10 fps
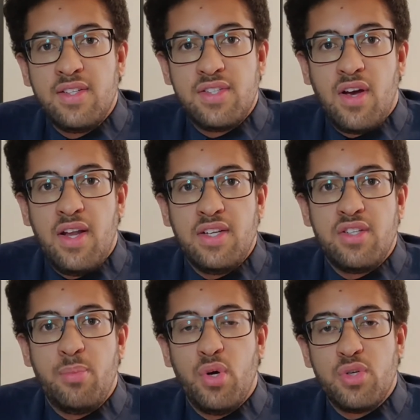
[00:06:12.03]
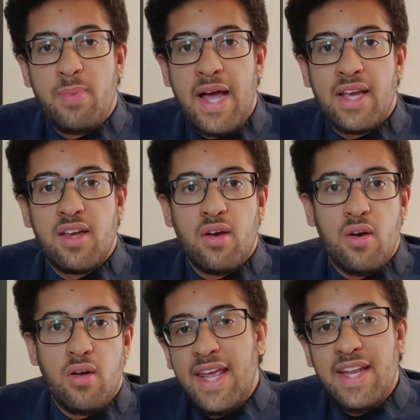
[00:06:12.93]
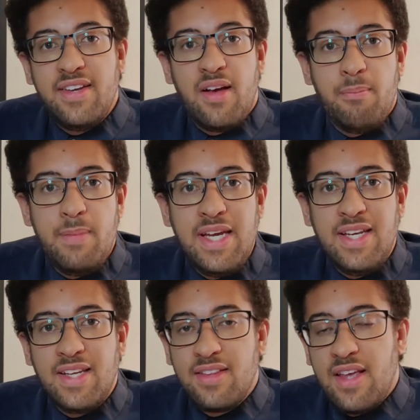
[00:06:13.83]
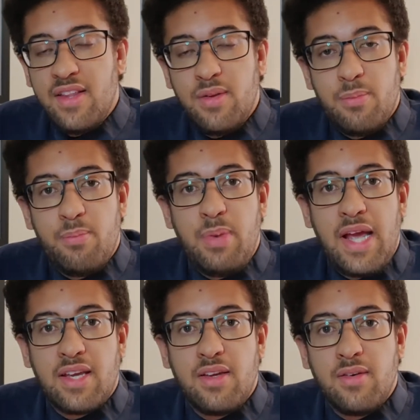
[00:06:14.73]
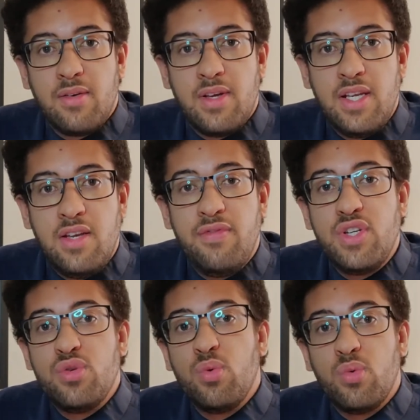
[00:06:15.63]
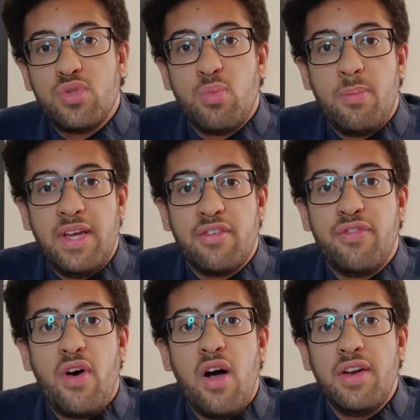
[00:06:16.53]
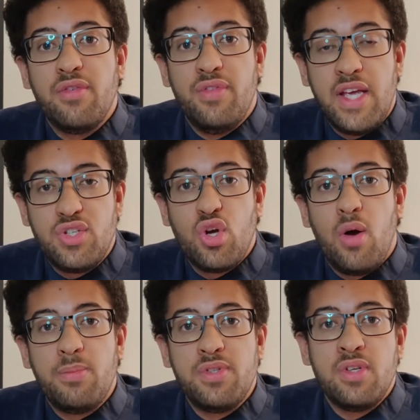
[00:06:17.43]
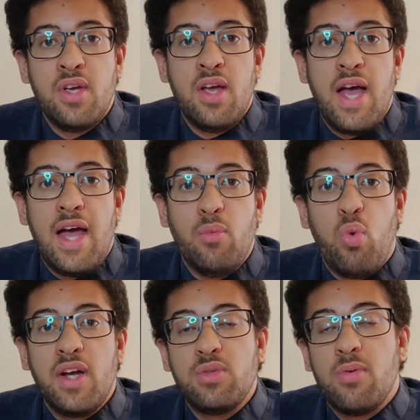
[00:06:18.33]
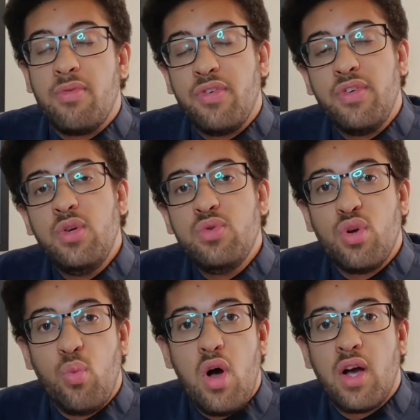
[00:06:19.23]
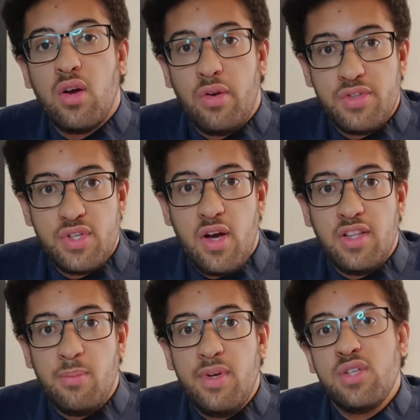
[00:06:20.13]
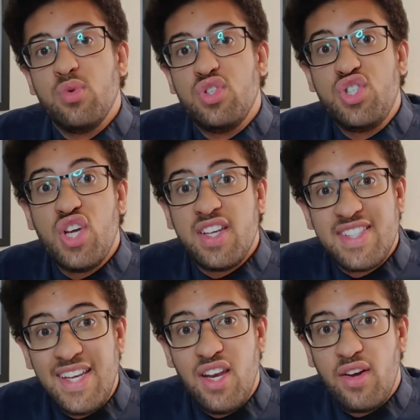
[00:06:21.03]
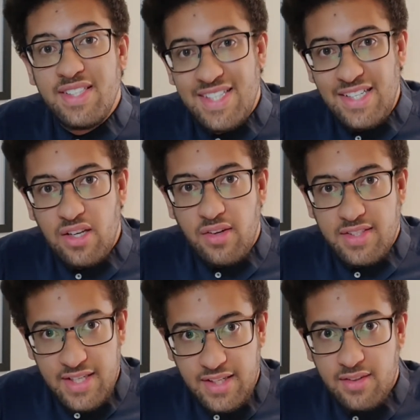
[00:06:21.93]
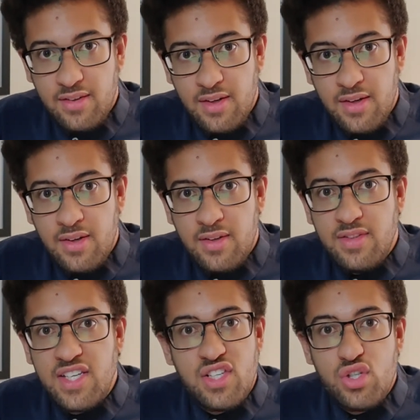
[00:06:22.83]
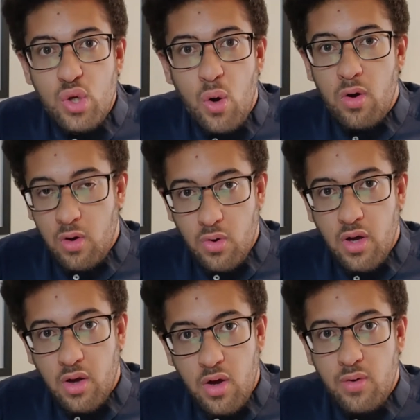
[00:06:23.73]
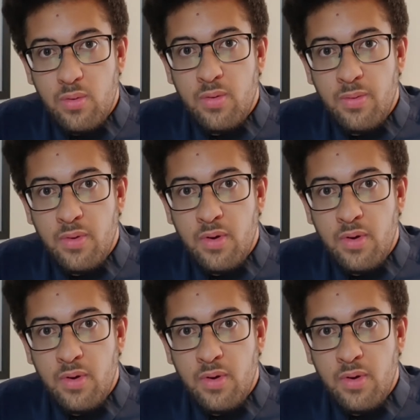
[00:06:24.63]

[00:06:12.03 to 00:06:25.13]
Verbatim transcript: decided to push back and it ended up meaning that black individuals were being fired from their jobs and whites were refused to work alongside them, and this was just in 1919. This is not long ago.